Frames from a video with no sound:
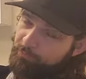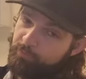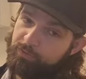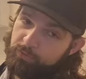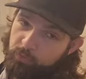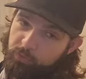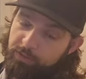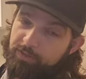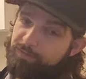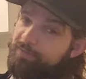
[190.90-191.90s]
and when to do it,
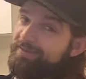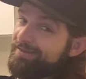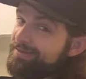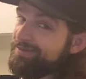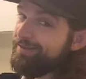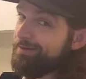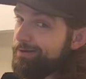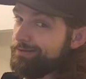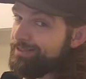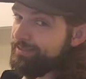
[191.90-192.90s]
because it is a
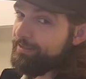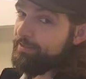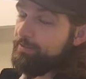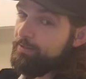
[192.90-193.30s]
costly